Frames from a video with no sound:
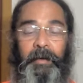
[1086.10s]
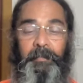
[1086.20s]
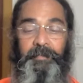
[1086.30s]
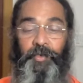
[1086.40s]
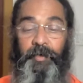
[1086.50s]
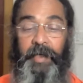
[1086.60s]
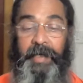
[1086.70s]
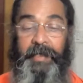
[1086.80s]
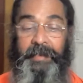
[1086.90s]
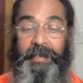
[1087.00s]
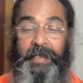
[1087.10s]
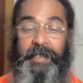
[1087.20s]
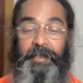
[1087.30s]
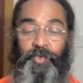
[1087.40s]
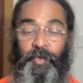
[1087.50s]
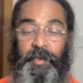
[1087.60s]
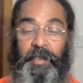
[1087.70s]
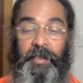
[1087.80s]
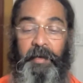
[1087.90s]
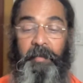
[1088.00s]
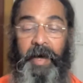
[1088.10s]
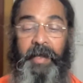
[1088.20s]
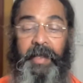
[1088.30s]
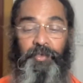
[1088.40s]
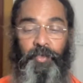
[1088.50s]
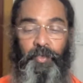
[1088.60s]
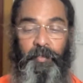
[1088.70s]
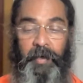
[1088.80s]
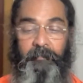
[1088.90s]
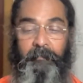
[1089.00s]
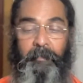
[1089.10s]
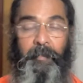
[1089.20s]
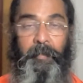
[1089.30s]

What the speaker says: it up. So it cleans. Sodhyate maya swarupam.